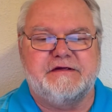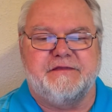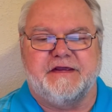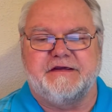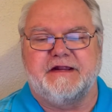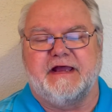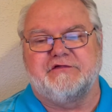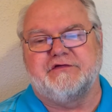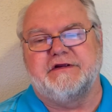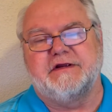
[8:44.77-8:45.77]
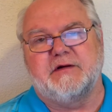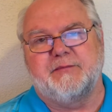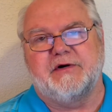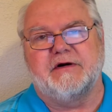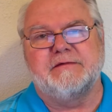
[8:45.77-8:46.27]
that could actually help
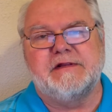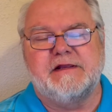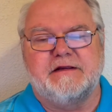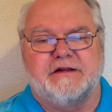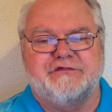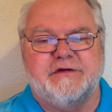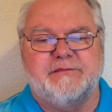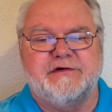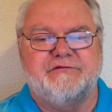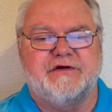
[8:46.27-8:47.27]
her. And she moved